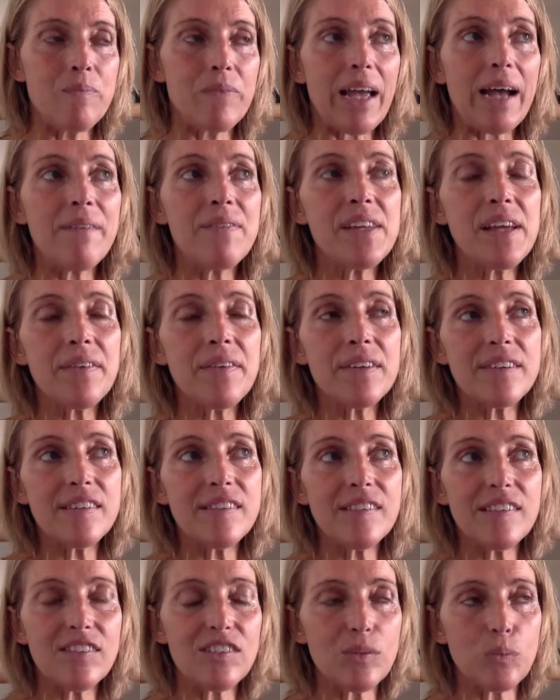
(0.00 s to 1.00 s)
And the other
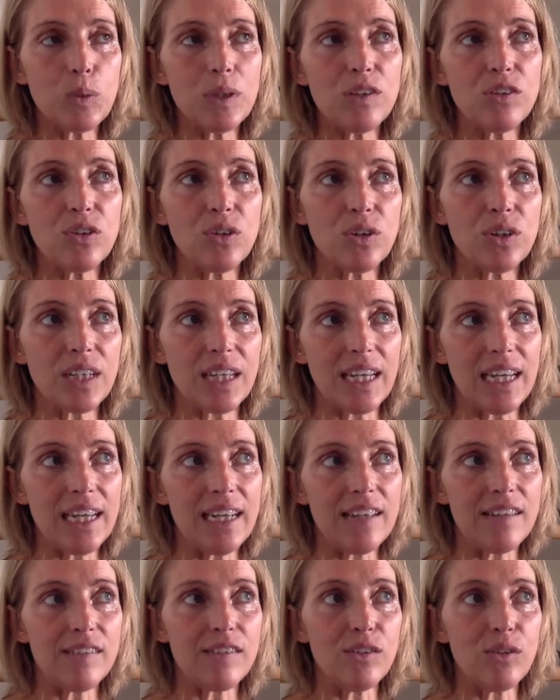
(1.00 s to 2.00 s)
decision we took
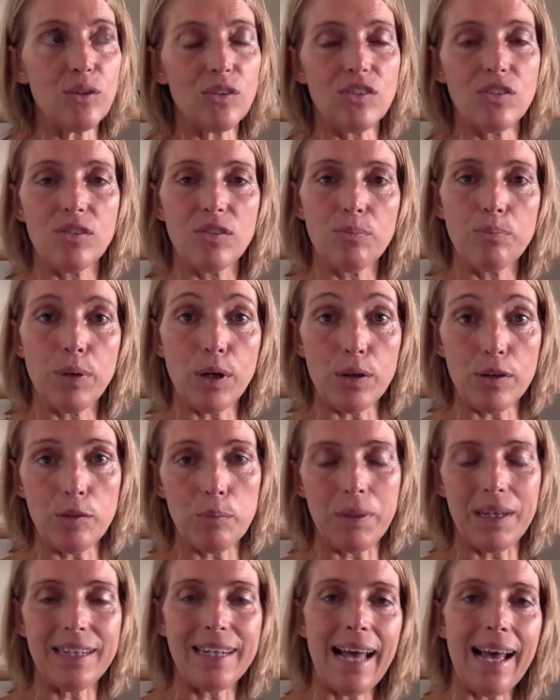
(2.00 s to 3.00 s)
is not to
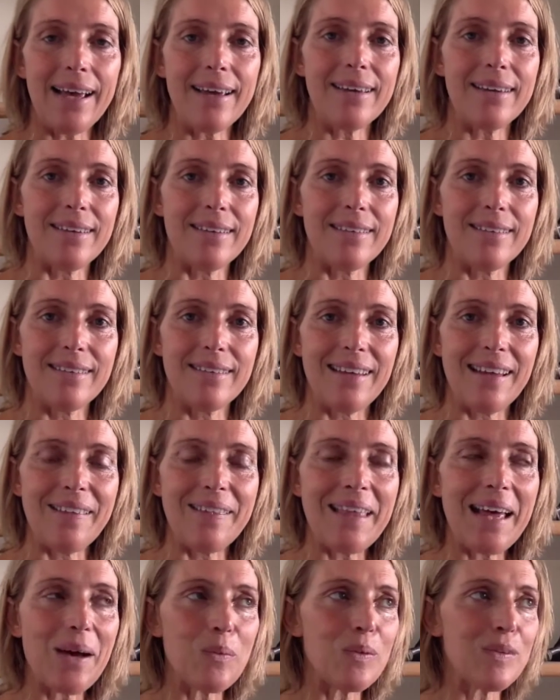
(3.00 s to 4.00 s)
both be knackered. And
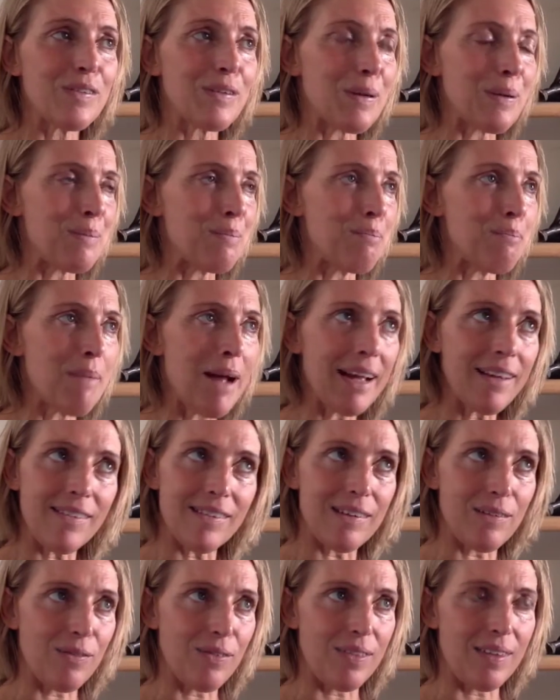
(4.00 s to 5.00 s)
that was a
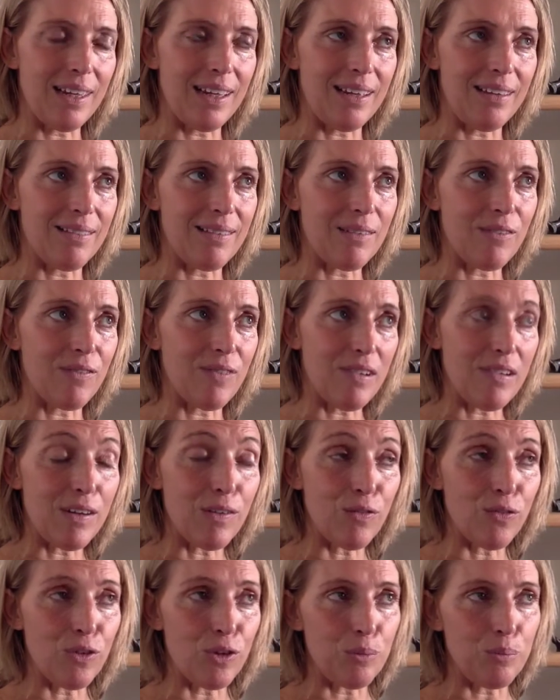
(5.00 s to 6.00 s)
massive thing that very
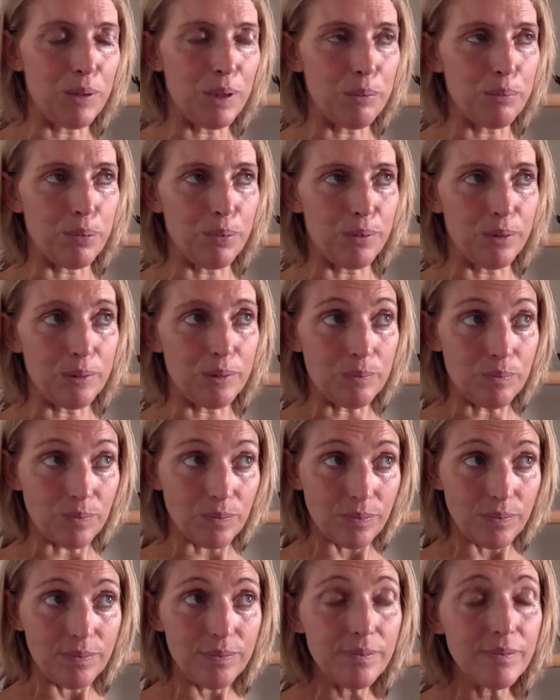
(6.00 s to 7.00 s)
few people
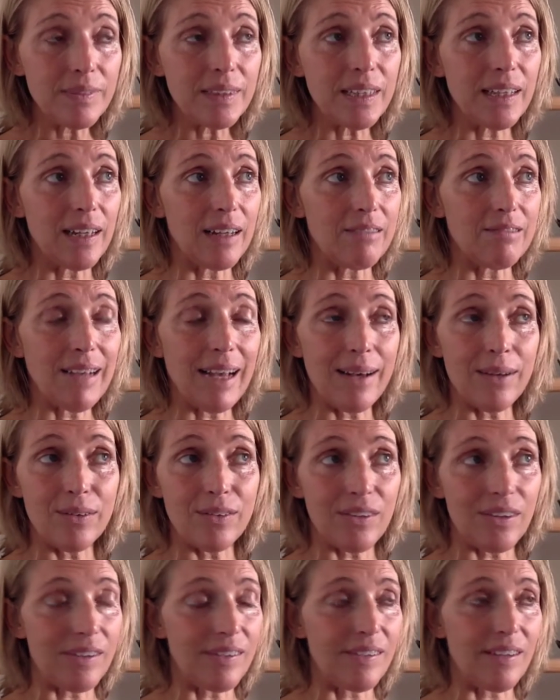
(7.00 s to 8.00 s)

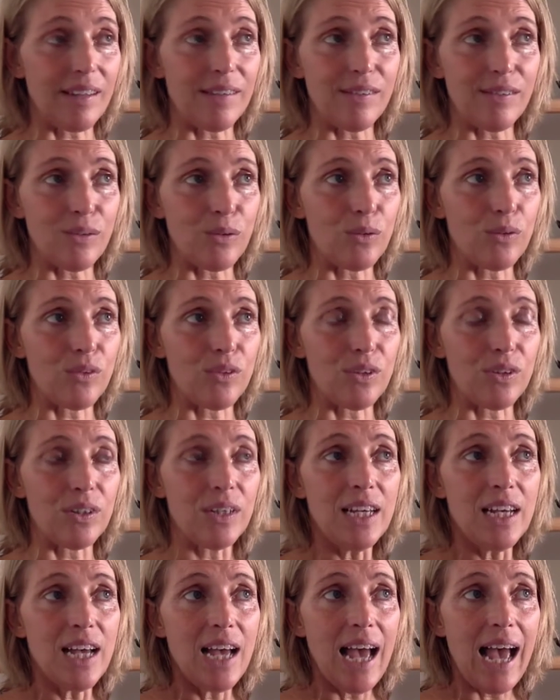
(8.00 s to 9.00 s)
around us I saw do.
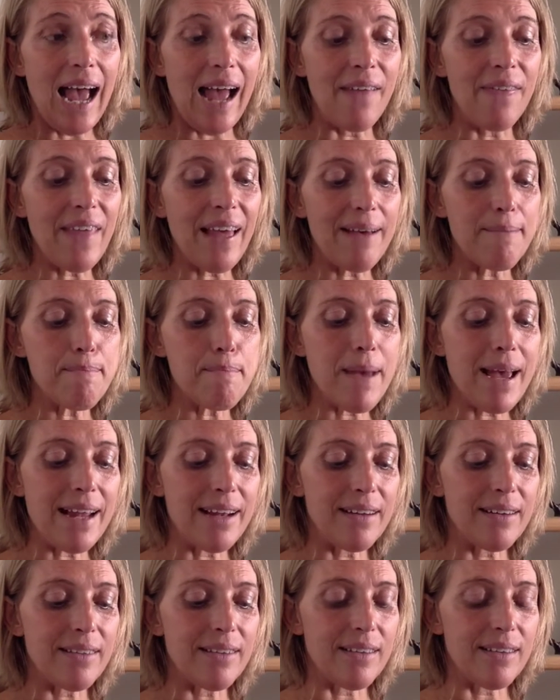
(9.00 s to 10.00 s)
And that
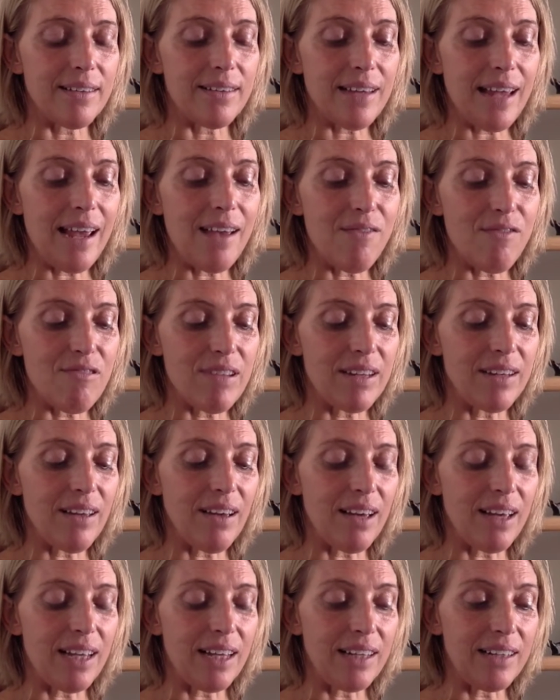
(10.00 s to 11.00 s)
meant that every
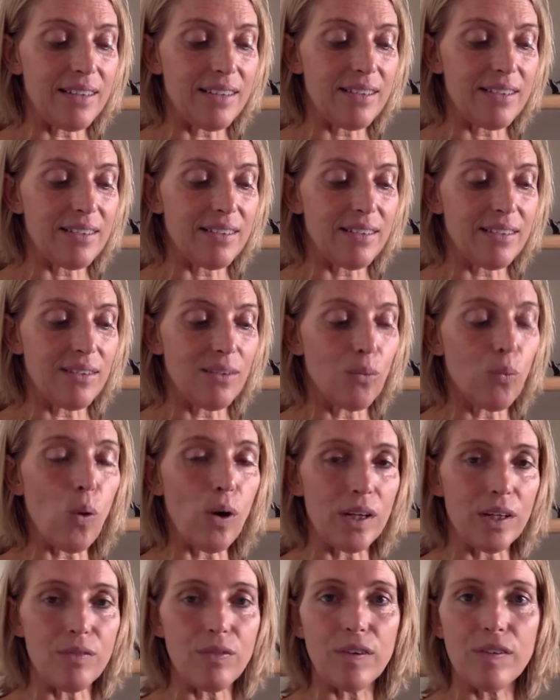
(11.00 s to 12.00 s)
night
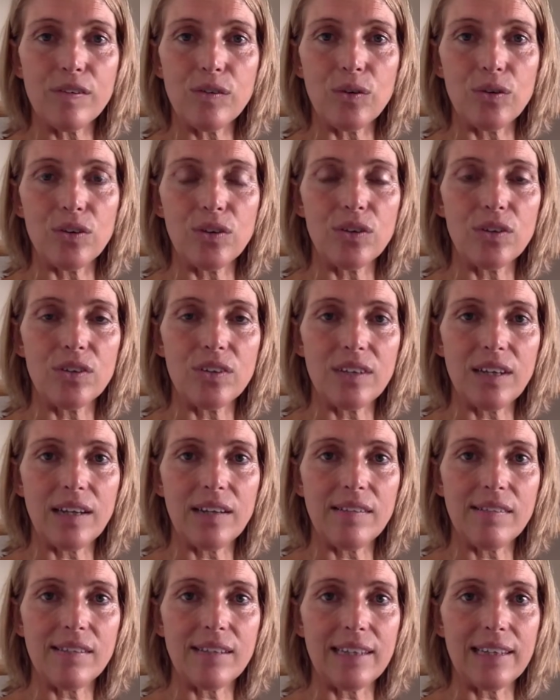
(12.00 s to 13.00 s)
one of us got a good
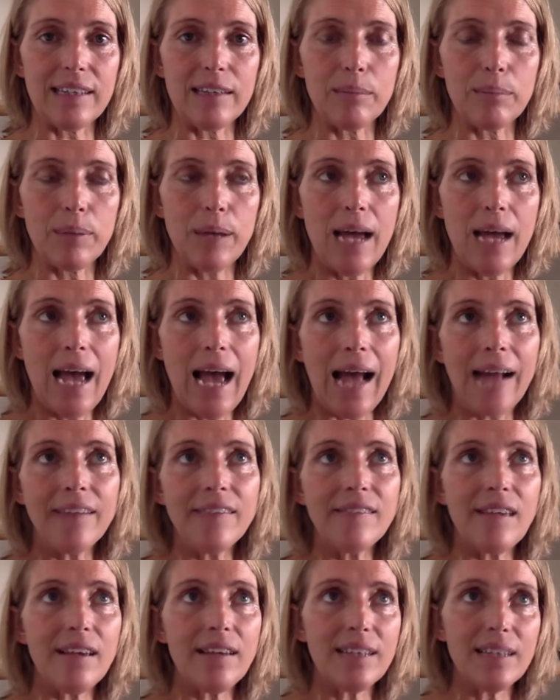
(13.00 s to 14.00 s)
night's sleep. And
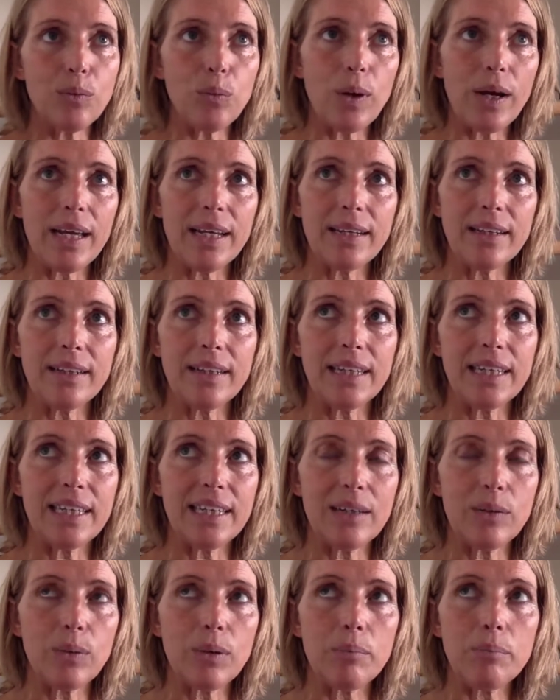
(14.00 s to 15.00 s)
certainly when
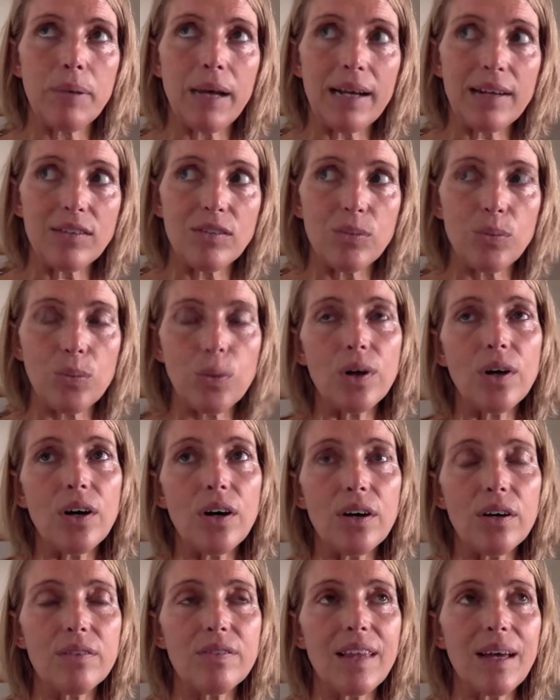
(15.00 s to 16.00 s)
he went back to
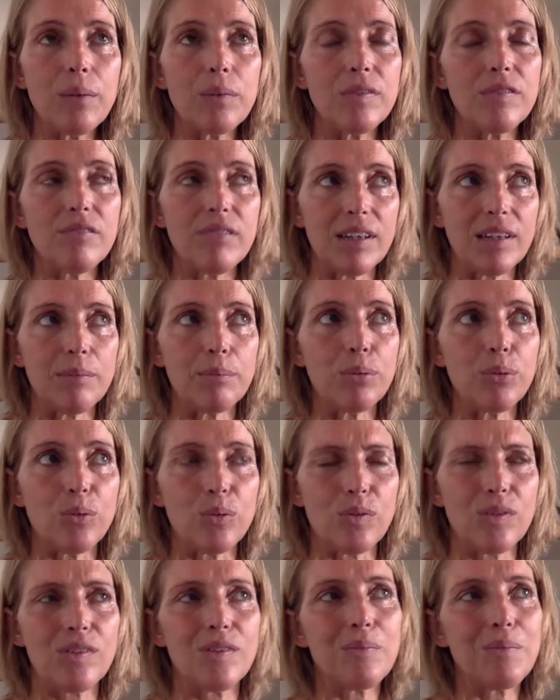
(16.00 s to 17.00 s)
work, that was really
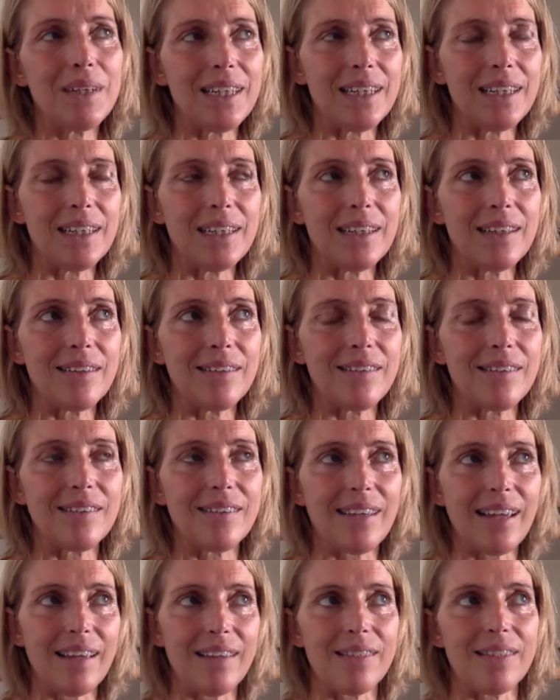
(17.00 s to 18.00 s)
important to me. It's
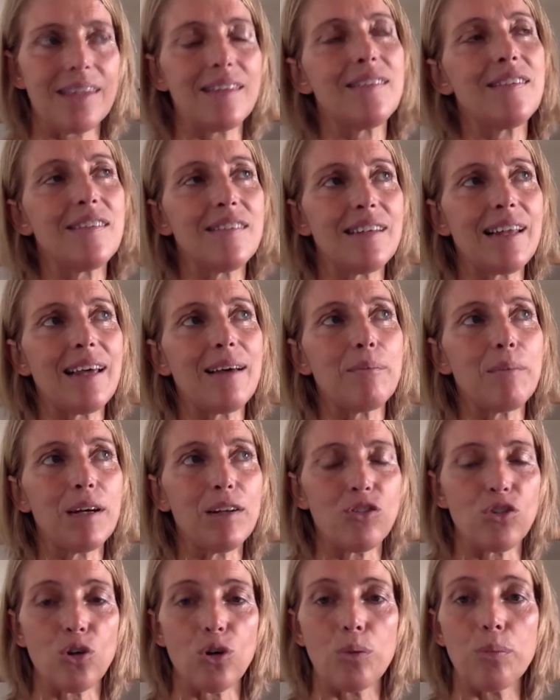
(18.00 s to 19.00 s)
just like, this is now my
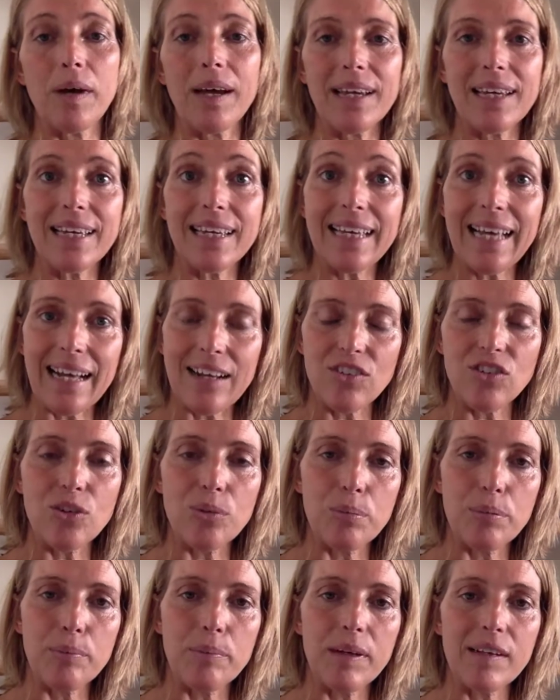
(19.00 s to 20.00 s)
job. I can catch
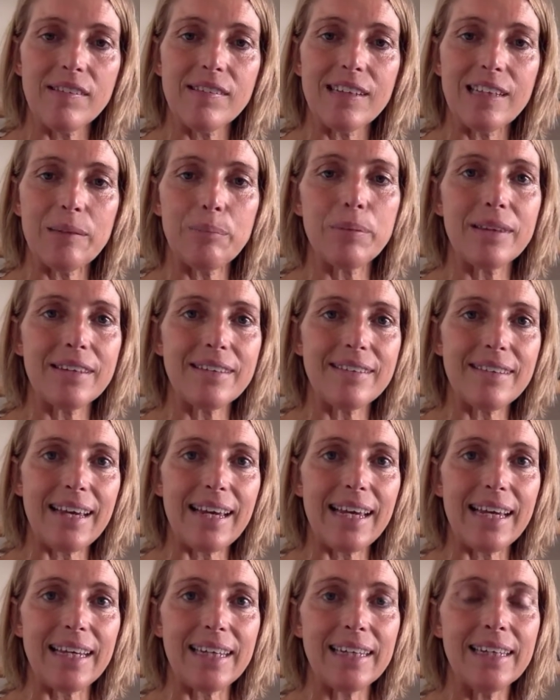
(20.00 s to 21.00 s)
up on my sleep in the
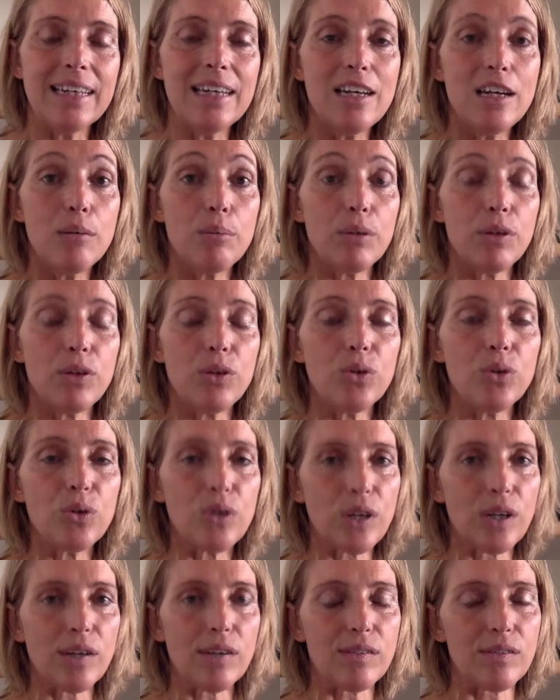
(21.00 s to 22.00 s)
day, but you're
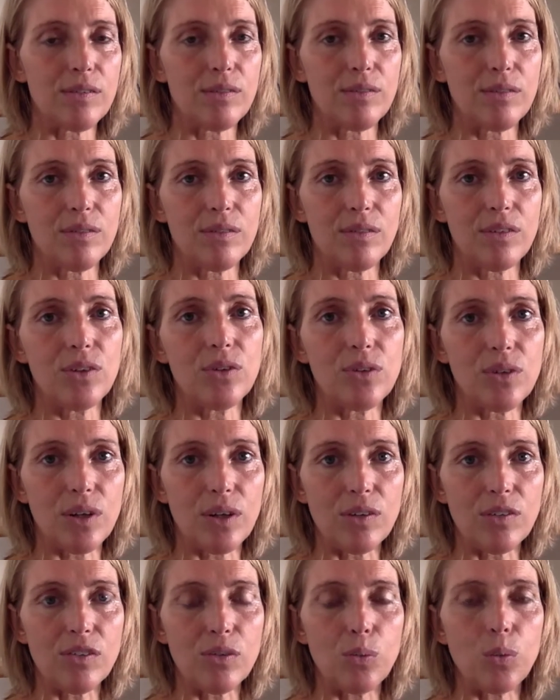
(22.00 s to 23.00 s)
going
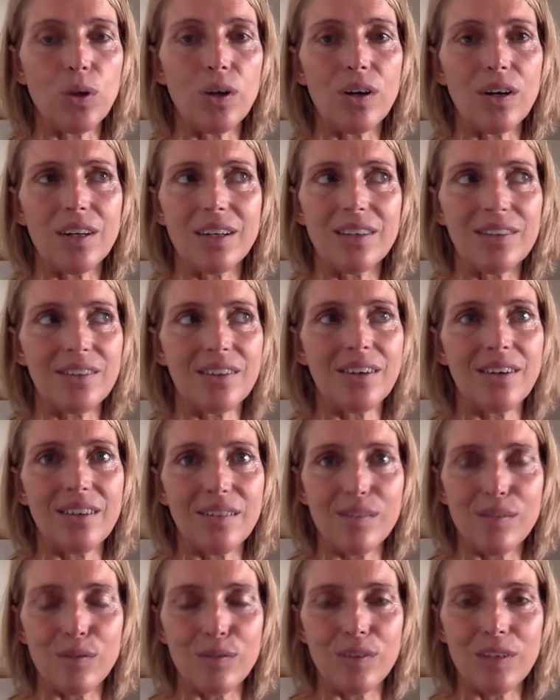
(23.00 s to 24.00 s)
to work. You
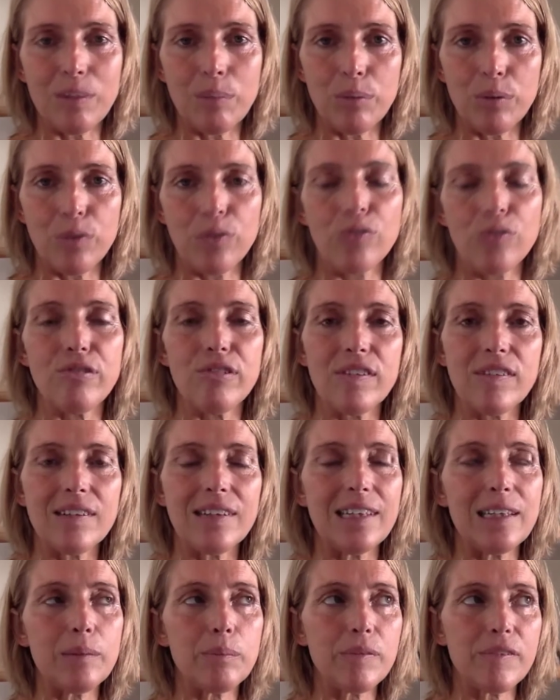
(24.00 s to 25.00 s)
can't sort of nip off for a sleep.